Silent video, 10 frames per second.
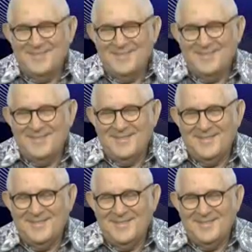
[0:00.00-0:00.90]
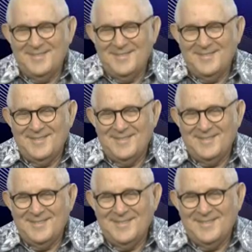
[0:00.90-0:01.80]

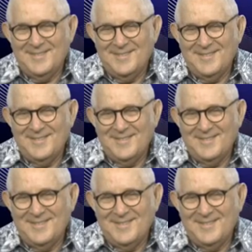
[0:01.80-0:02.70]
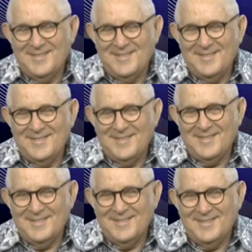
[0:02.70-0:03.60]

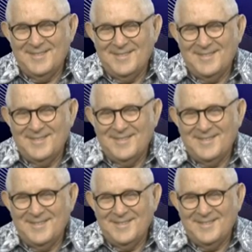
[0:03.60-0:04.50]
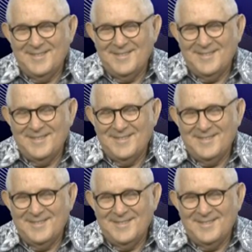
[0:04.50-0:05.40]

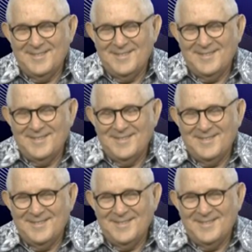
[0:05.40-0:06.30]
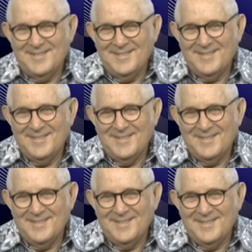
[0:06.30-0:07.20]

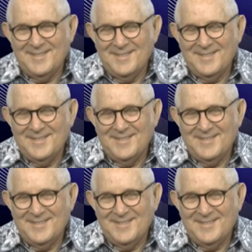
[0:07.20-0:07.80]
No words are spoken by the person on screen.